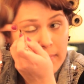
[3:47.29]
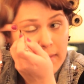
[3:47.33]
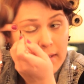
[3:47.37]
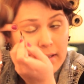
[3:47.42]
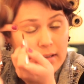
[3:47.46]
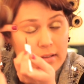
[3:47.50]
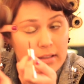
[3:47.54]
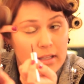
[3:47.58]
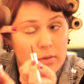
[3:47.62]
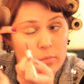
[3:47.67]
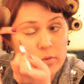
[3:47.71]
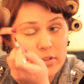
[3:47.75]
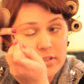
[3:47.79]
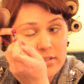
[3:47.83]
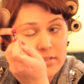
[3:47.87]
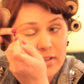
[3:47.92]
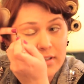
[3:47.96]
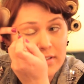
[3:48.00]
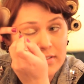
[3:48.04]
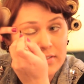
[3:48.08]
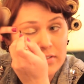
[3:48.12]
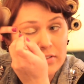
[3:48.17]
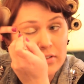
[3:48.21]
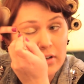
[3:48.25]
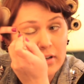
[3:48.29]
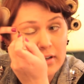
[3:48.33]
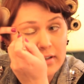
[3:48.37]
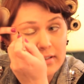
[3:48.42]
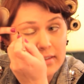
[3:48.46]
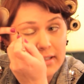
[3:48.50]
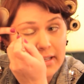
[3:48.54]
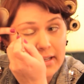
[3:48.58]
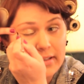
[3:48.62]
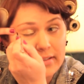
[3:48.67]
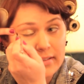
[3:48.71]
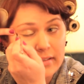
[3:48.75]
And then we're just gonna start at
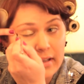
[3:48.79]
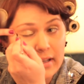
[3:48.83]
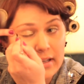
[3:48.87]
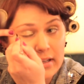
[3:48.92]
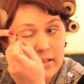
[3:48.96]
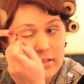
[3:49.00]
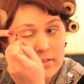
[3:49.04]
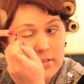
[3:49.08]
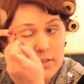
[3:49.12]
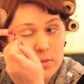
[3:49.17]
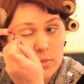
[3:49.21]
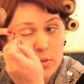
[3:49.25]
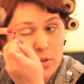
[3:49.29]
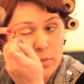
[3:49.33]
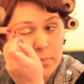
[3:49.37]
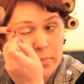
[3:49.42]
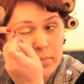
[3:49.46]
the outside in a swoop